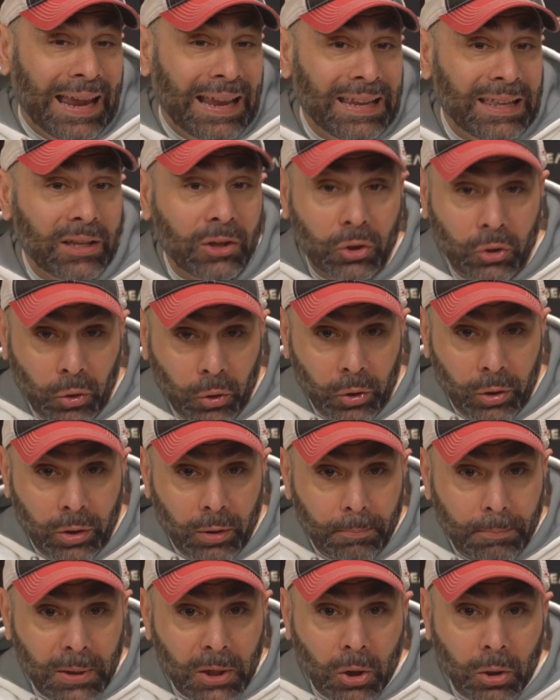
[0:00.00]
any good,
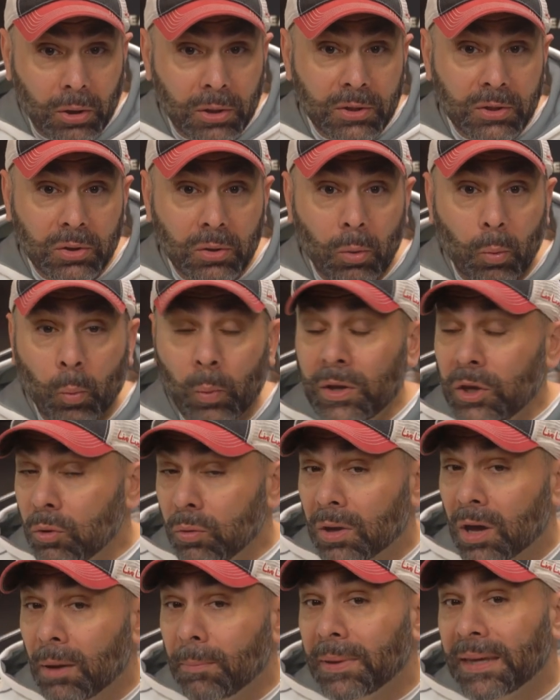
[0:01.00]
because when you
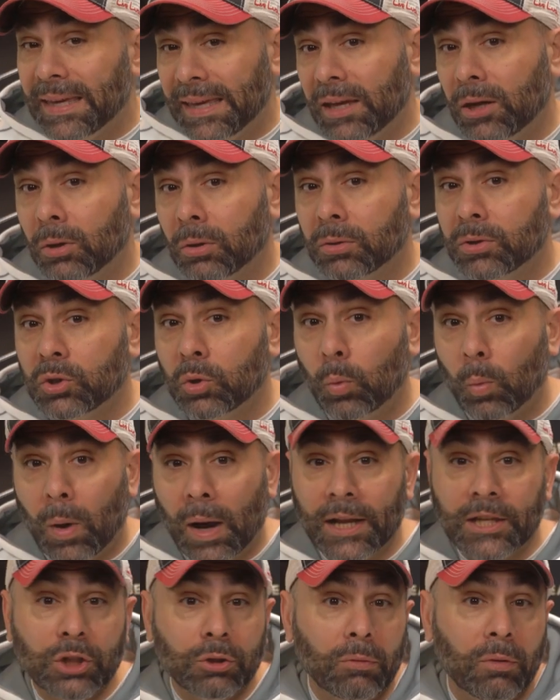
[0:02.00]
come here to
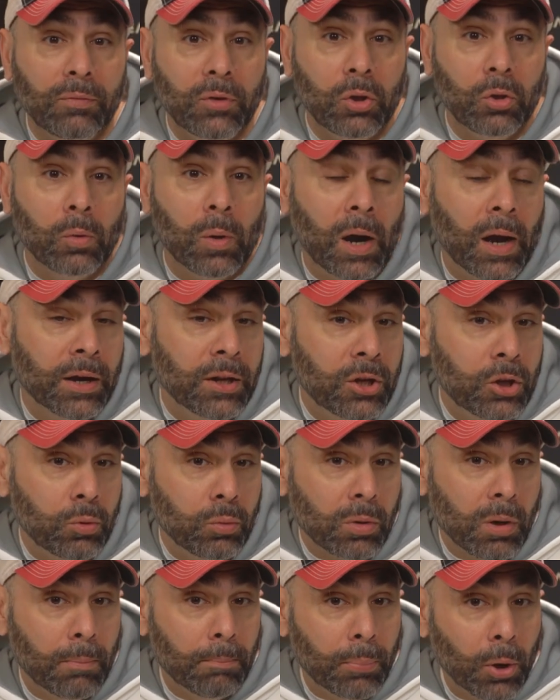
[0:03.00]
watch a review on a new
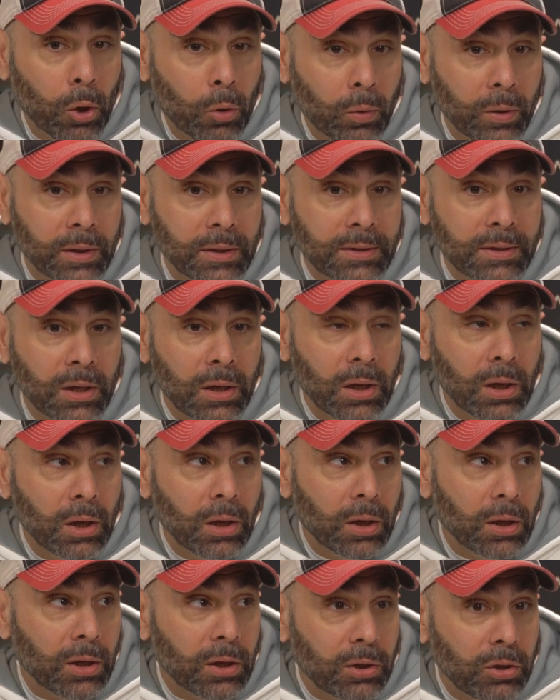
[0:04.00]
component,
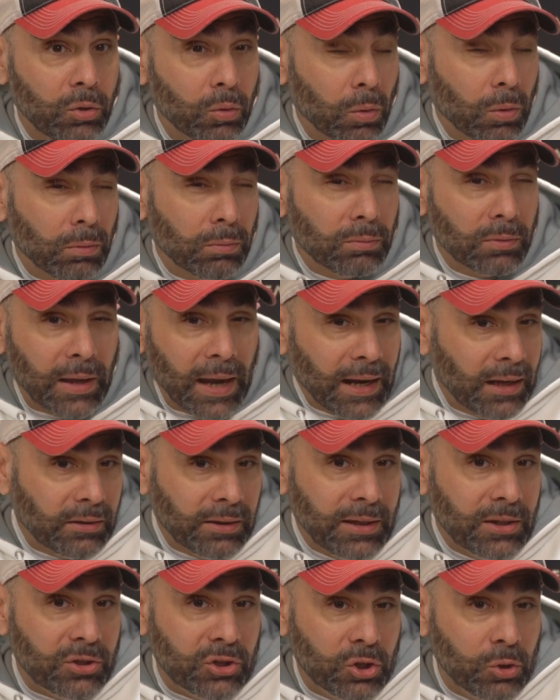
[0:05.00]
you're
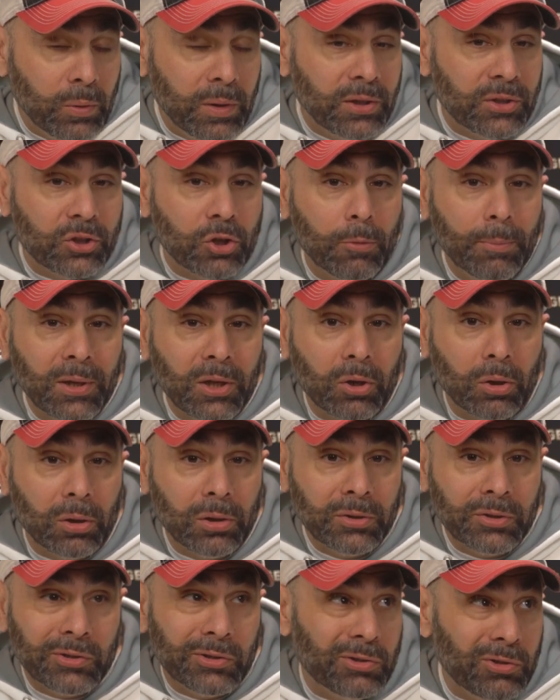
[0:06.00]
likely doing so
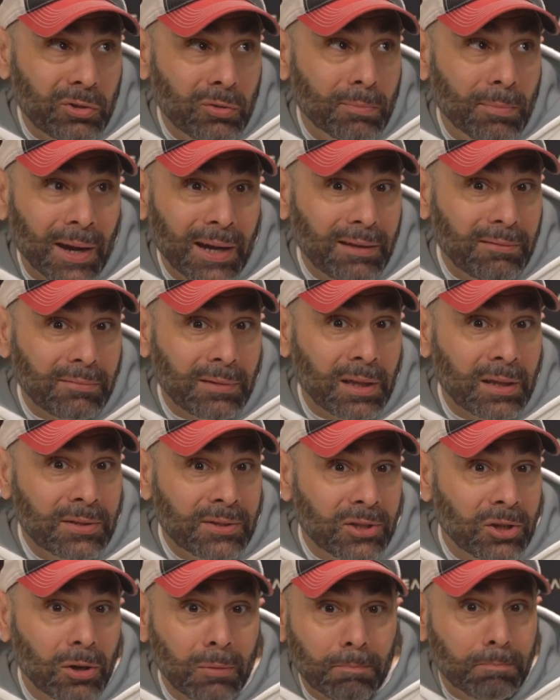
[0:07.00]
because you might
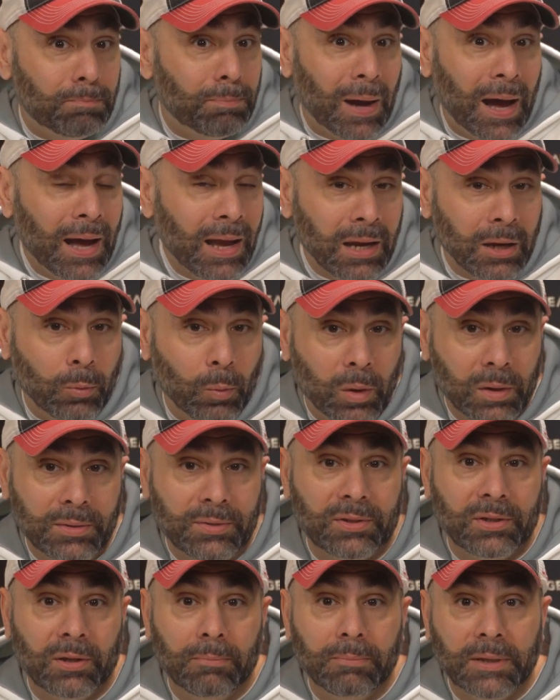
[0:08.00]
consider buying one
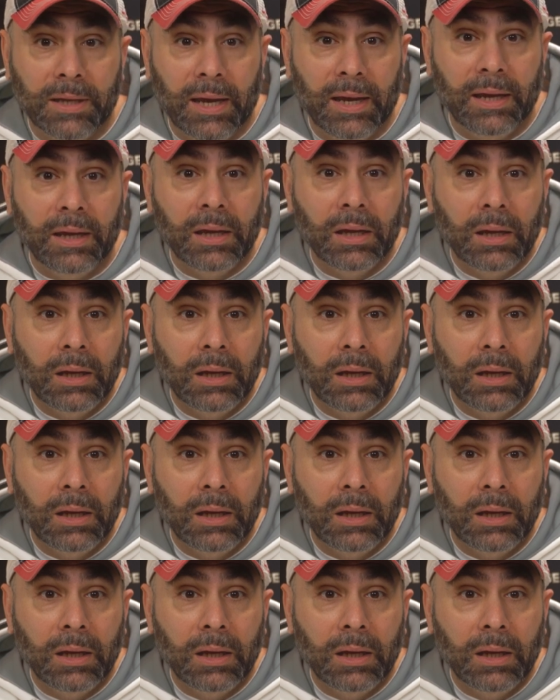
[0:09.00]
someday.